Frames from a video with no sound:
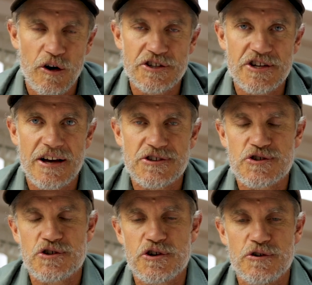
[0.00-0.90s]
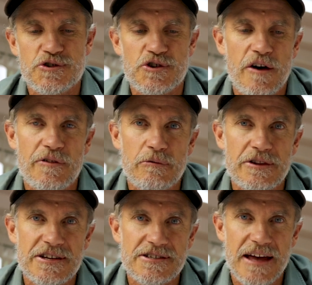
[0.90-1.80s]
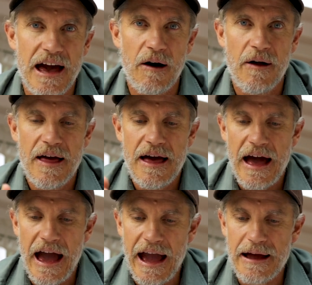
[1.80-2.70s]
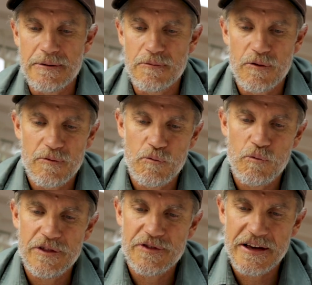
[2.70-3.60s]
not just shoot surfing with this now. And with